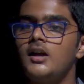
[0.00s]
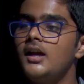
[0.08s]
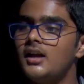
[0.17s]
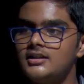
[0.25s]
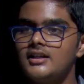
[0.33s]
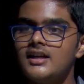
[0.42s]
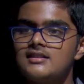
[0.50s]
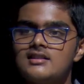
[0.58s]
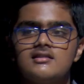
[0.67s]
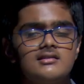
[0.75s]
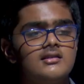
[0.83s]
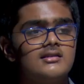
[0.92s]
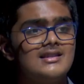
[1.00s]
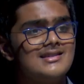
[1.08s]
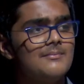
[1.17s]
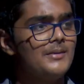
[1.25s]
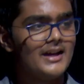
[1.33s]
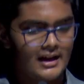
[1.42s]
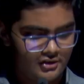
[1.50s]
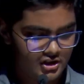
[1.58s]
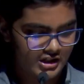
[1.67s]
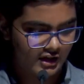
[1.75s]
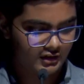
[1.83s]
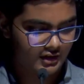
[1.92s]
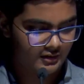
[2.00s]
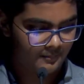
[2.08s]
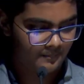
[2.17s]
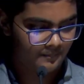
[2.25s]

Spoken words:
In other cases, they simply get rejected.